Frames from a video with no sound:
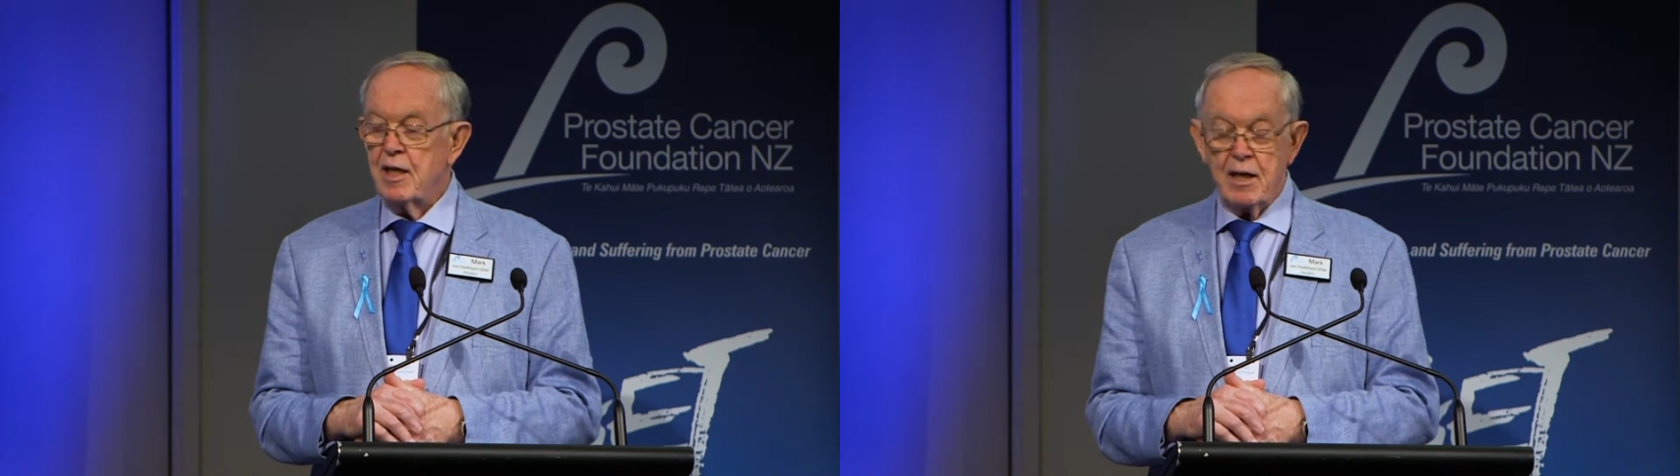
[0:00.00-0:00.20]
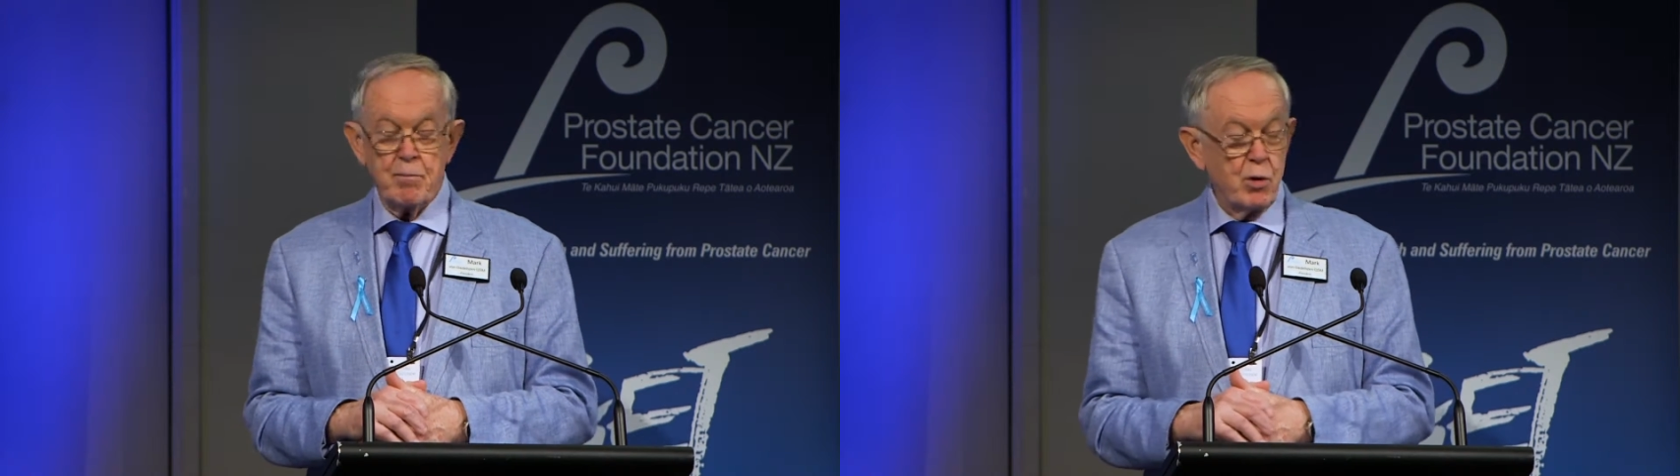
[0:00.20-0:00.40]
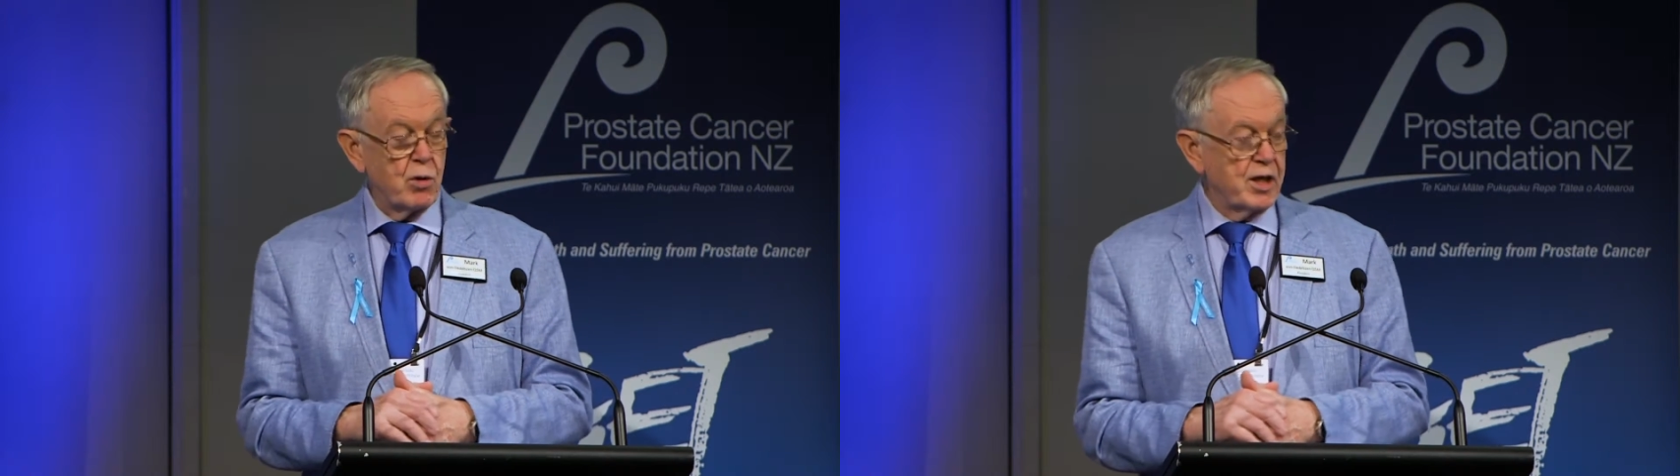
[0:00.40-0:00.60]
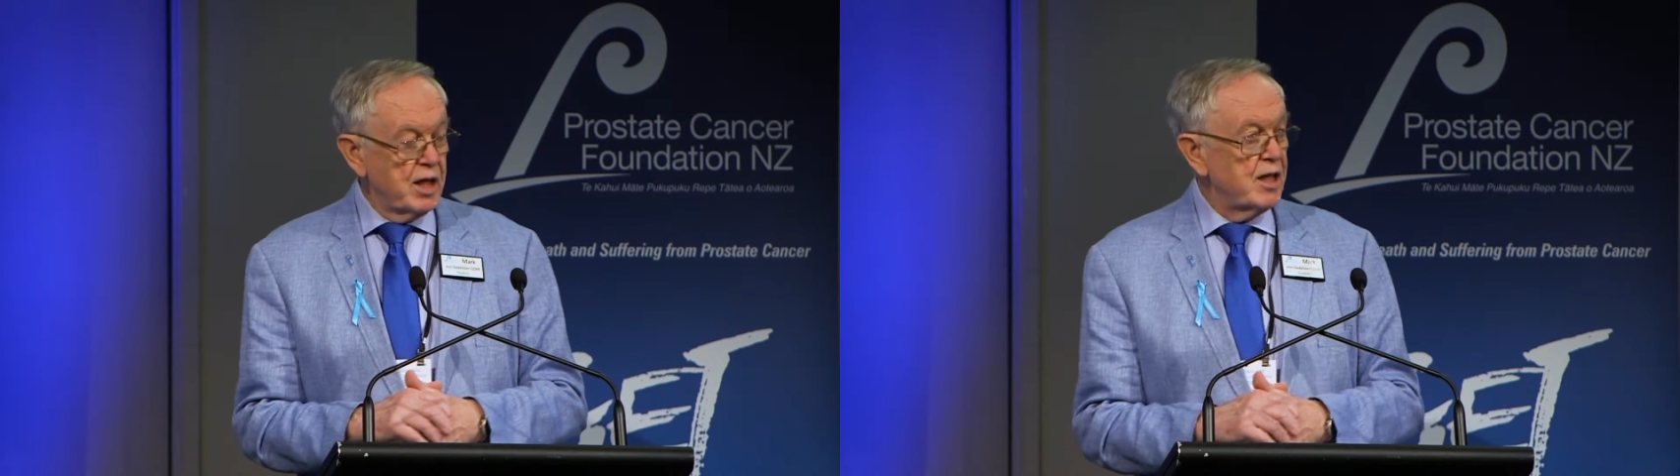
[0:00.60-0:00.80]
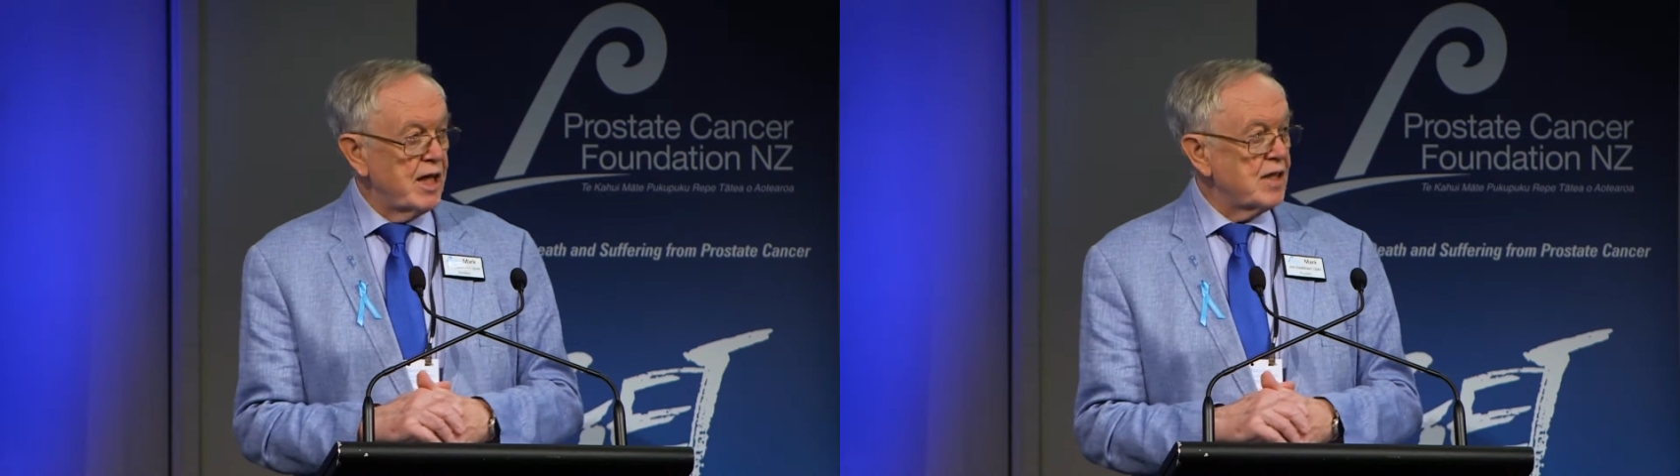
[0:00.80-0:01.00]
And poor
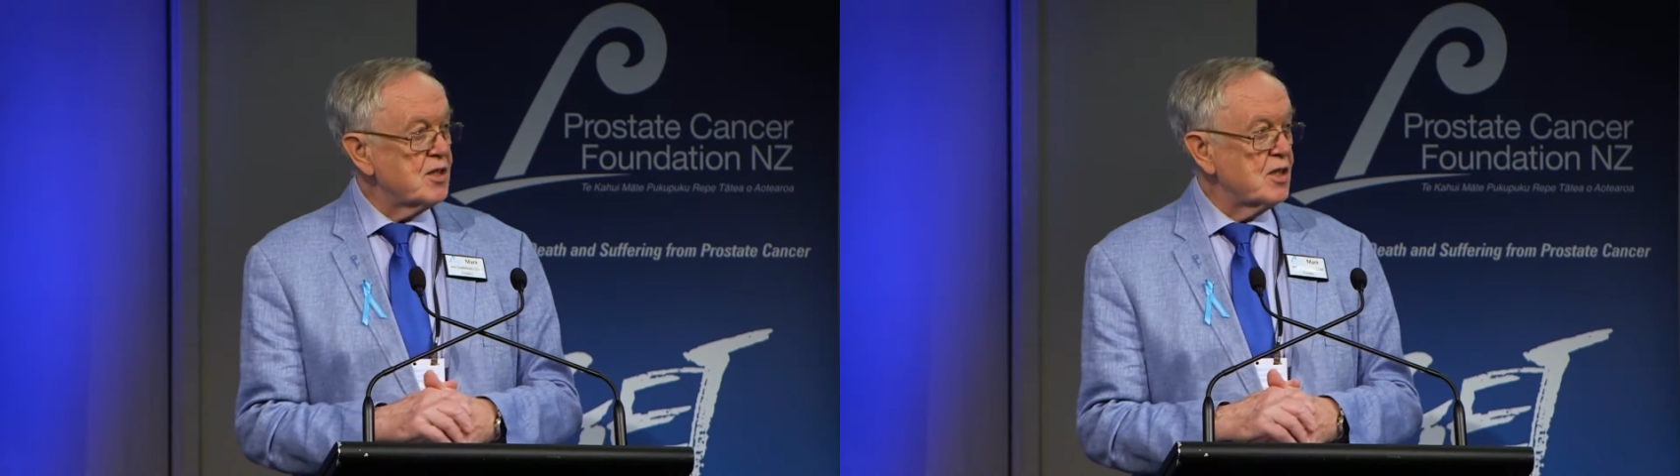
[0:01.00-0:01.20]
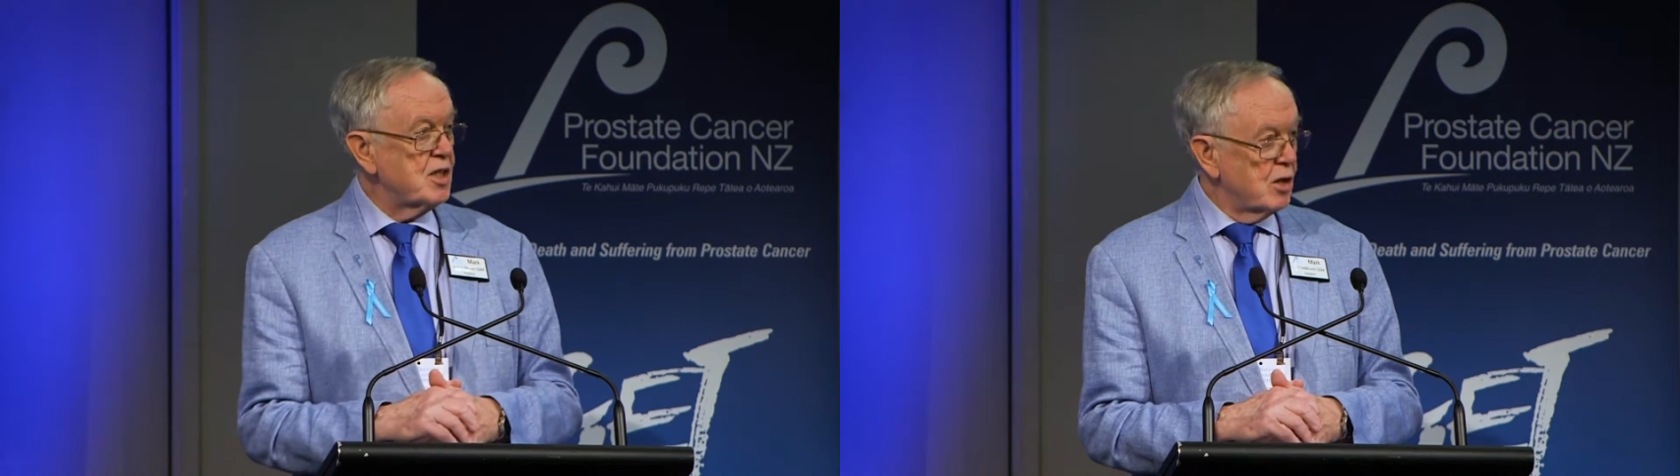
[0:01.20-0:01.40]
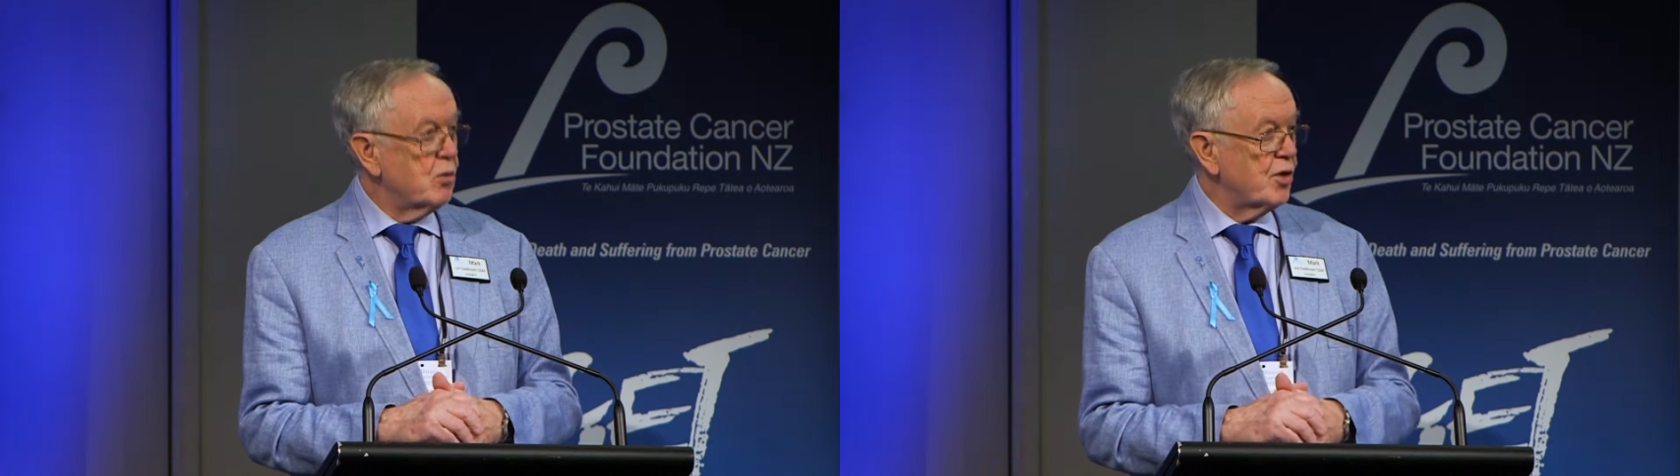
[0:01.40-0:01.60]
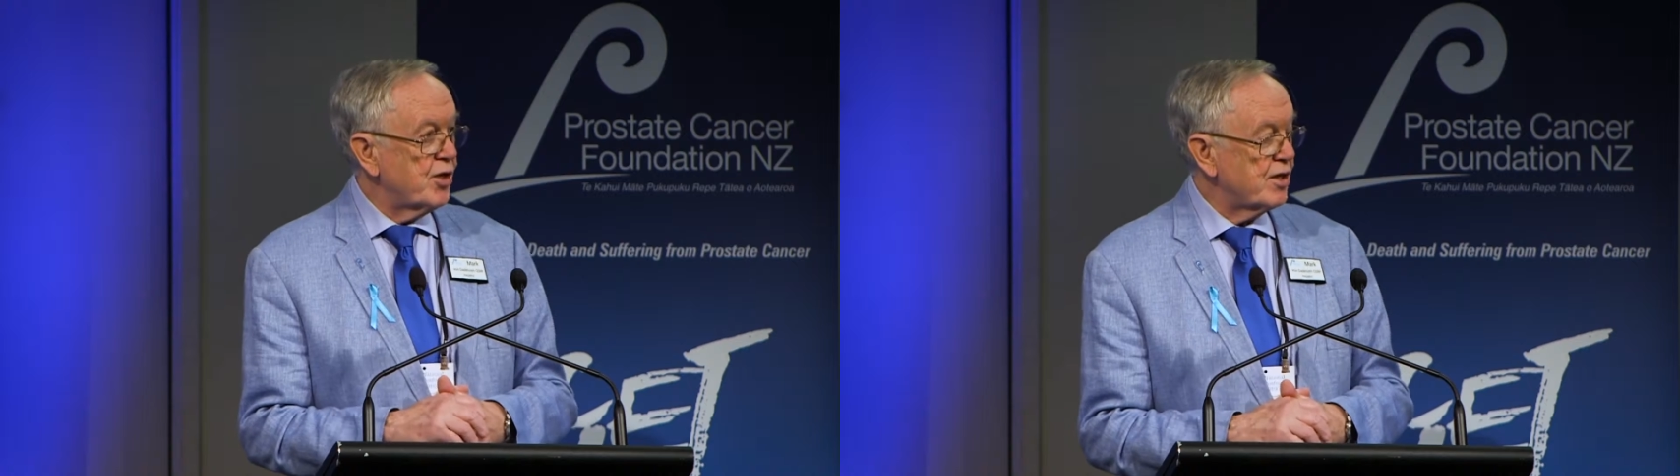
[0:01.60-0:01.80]
Ian had to deal with